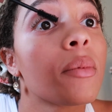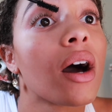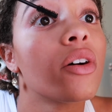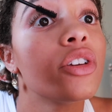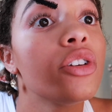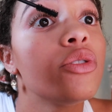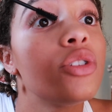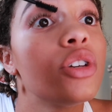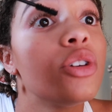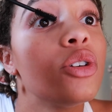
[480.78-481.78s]
about
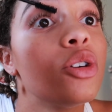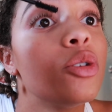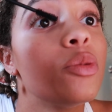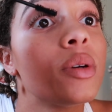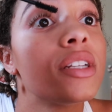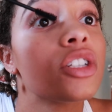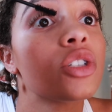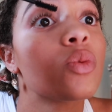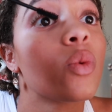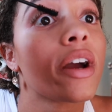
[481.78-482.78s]
YouTube and
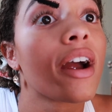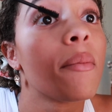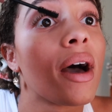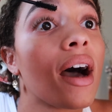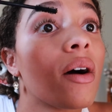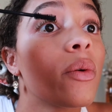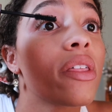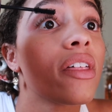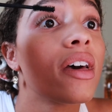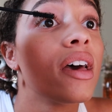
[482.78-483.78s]
just where I'm at
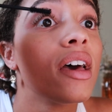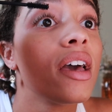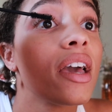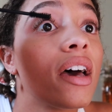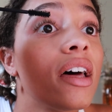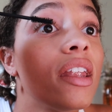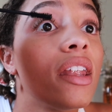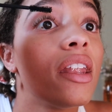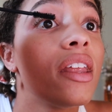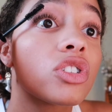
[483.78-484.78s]
with it
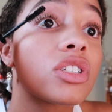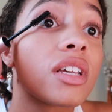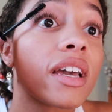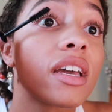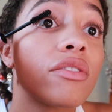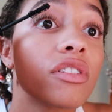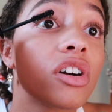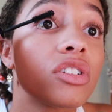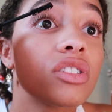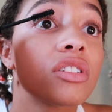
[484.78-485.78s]
and just like in
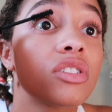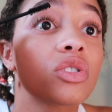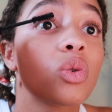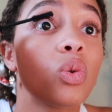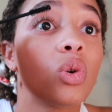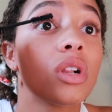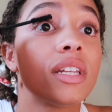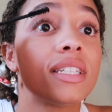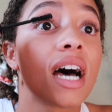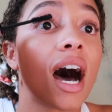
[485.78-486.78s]
regards to school
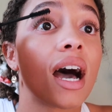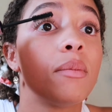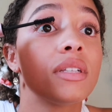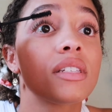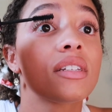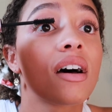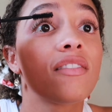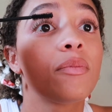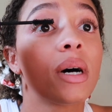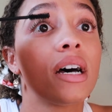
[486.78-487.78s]
and time and
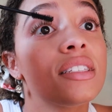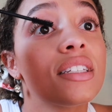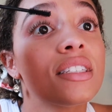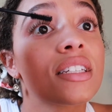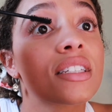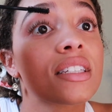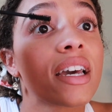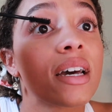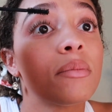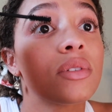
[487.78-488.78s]
stuff, but since exams
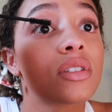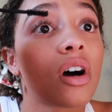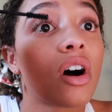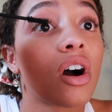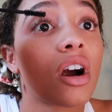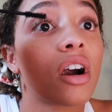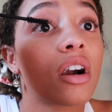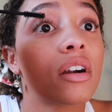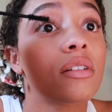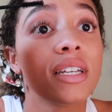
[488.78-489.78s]
Exams
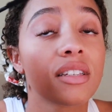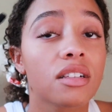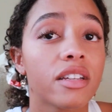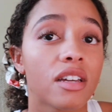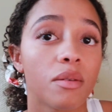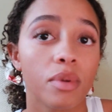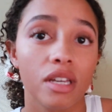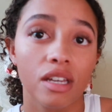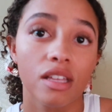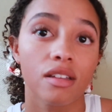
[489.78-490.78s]
are basically going to
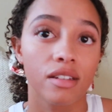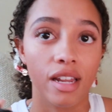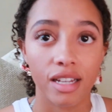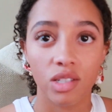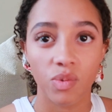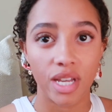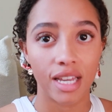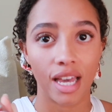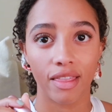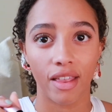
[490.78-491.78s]
be next
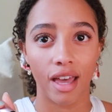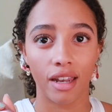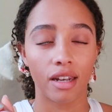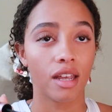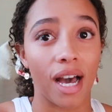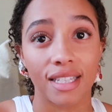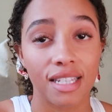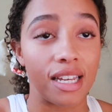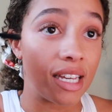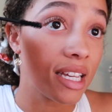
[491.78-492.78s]
week and then that's
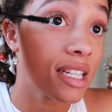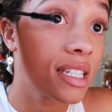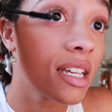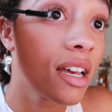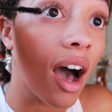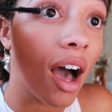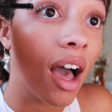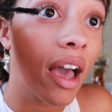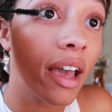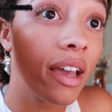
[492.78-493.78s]
it.
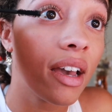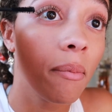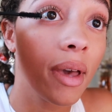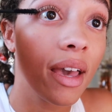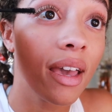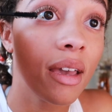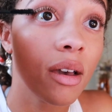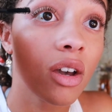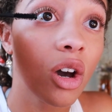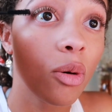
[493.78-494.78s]
I
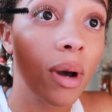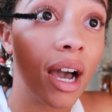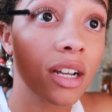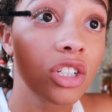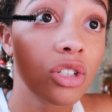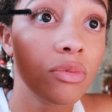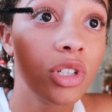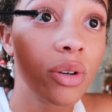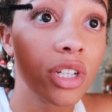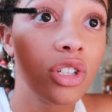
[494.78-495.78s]
may go back to
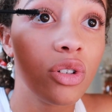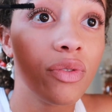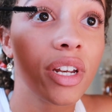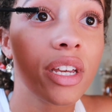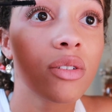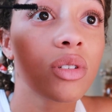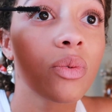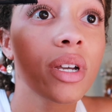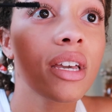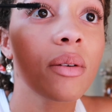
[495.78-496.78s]
doing two videos a
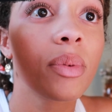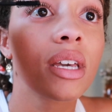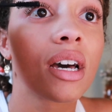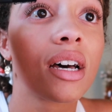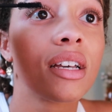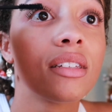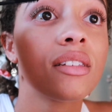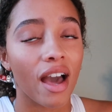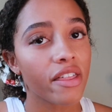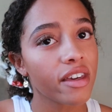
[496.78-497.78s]
week
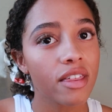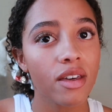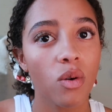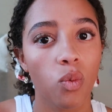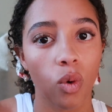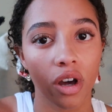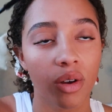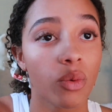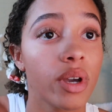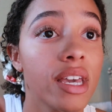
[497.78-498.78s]
because I think that one
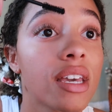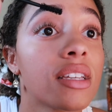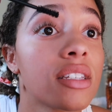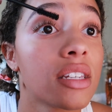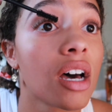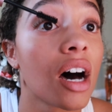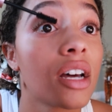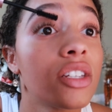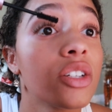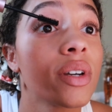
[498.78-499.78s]
a week is
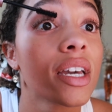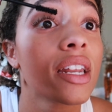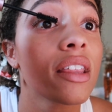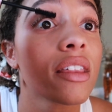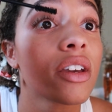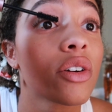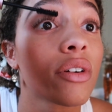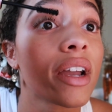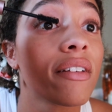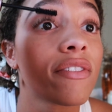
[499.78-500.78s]
not doing anything
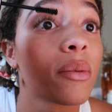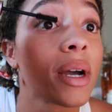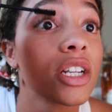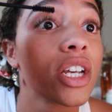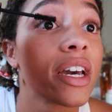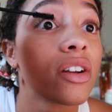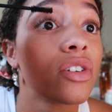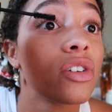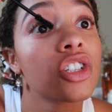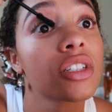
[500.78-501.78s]
great for my
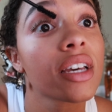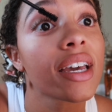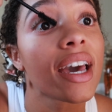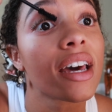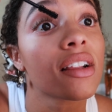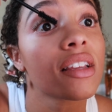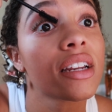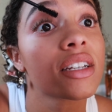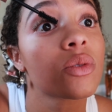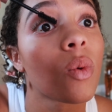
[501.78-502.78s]
channel. Just like
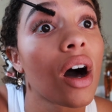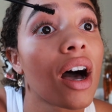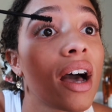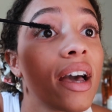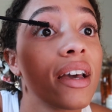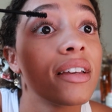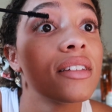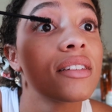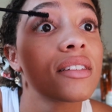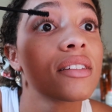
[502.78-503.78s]
analytics
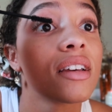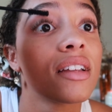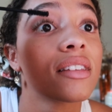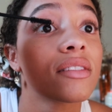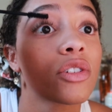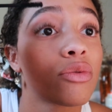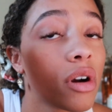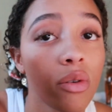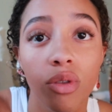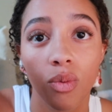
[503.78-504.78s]
wise and
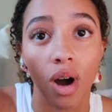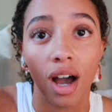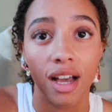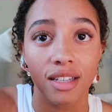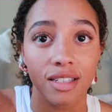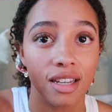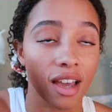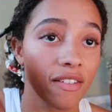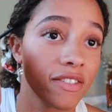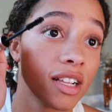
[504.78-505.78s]
growth wise, like
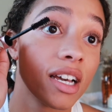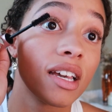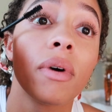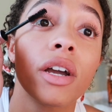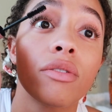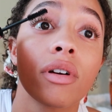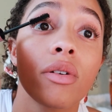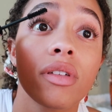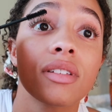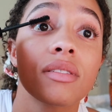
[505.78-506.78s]
I feel like my
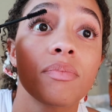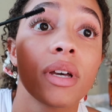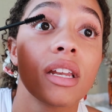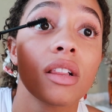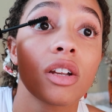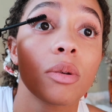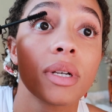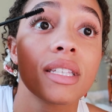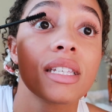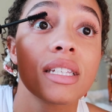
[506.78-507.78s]
growth has been a little
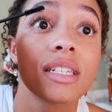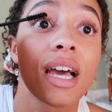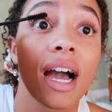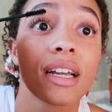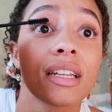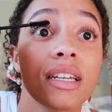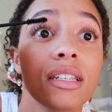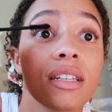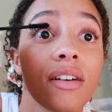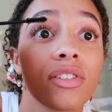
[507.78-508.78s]
bit
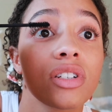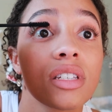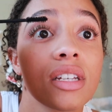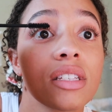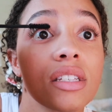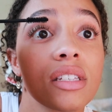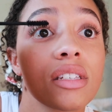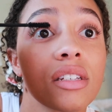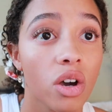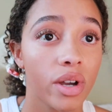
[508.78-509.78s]
stagnant ever
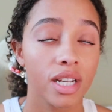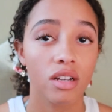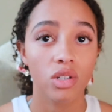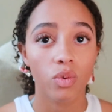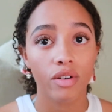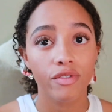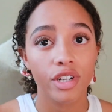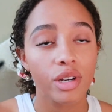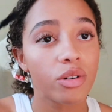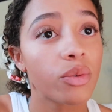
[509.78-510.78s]
since going down to one
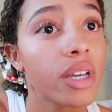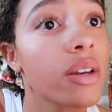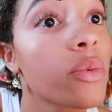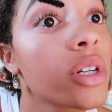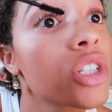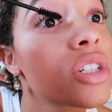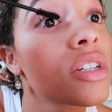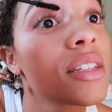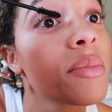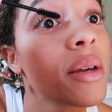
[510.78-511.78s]
video a week, which
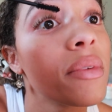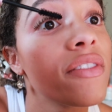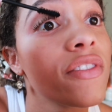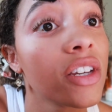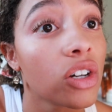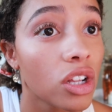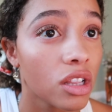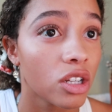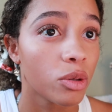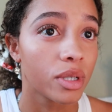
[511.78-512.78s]
has made me feel a
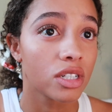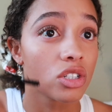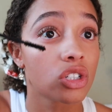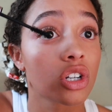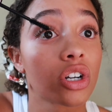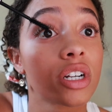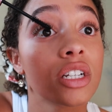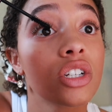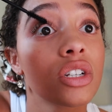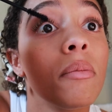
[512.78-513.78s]
little bit
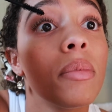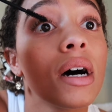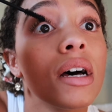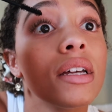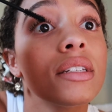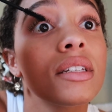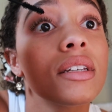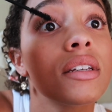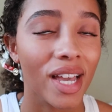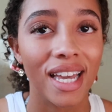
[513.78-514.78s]
discouraged, but
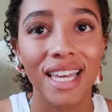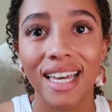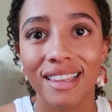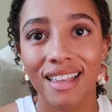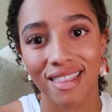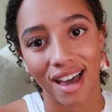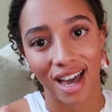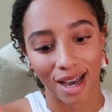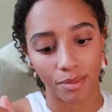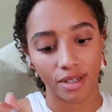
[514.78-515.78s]
I can't let that
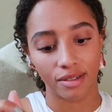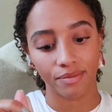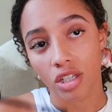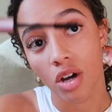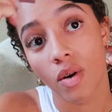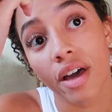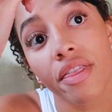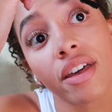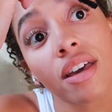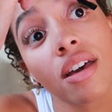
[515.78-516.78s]
happen. So I
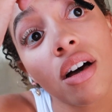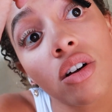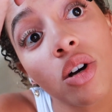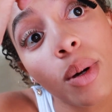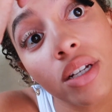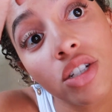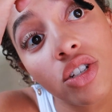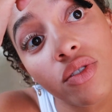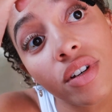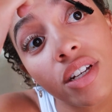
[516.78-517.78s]
think I'll go back to
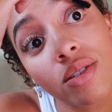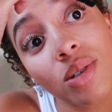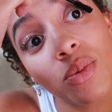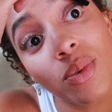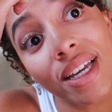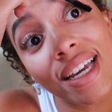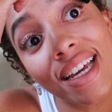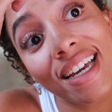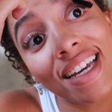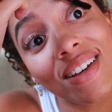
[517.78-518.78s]
two videos a week.
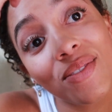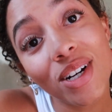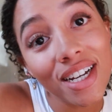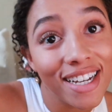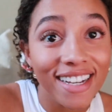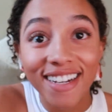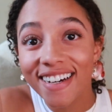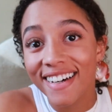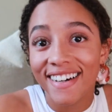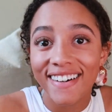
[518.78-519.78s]

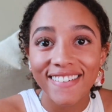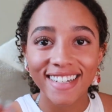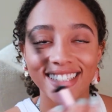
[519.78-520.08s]
Woohoo!